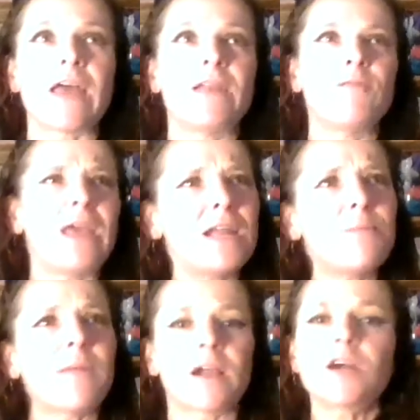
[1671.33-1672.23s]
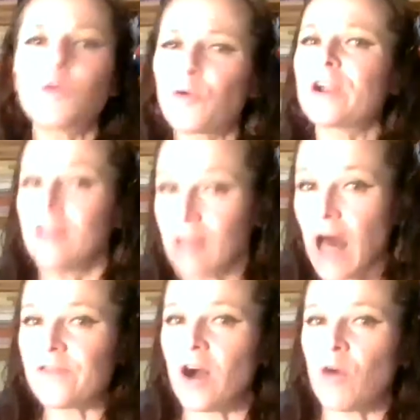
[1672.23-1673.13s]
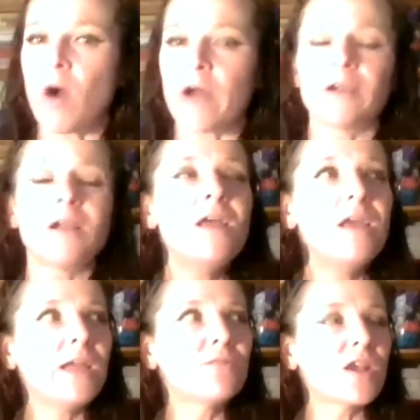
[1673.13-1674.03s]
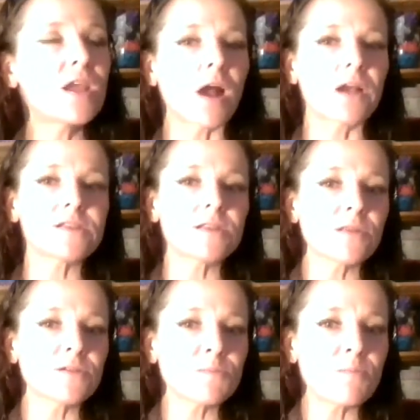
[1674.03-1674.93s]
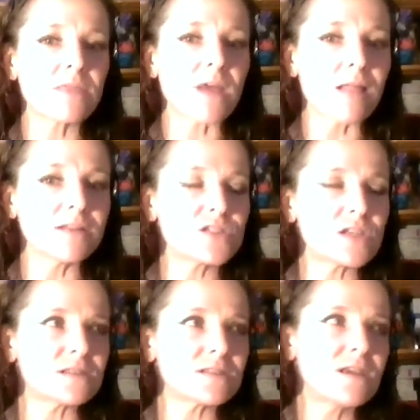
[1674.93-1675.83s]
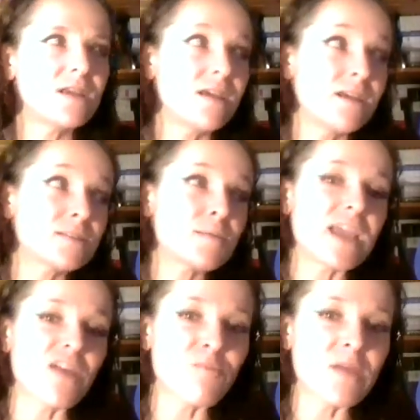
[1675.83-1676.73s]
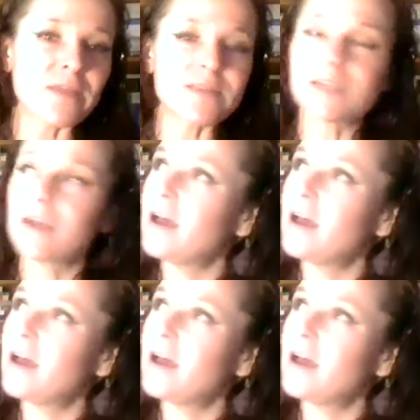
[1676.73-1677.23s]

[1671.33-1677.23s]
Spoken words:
And in America, we're in a lot of hot water in regards to those mythologies. Speaking of myths,